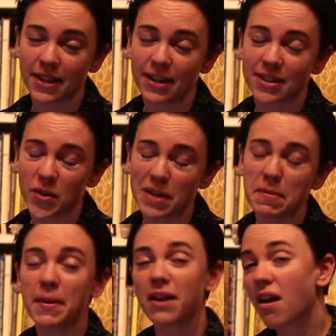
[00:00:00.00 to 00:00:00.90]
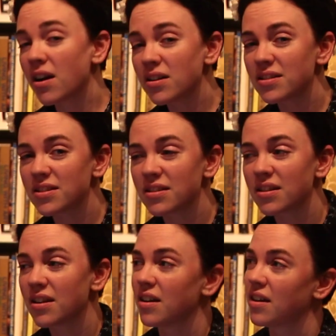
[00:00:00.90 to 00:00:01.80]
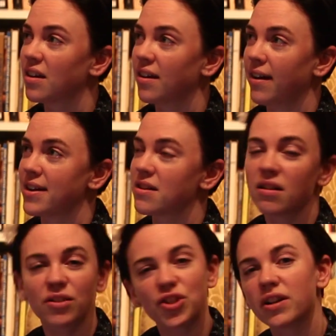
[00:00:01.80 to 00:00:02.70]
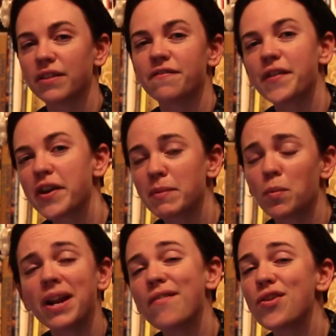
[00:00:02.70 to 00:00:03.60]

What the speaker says: It's going to be about art and culture and film and whatever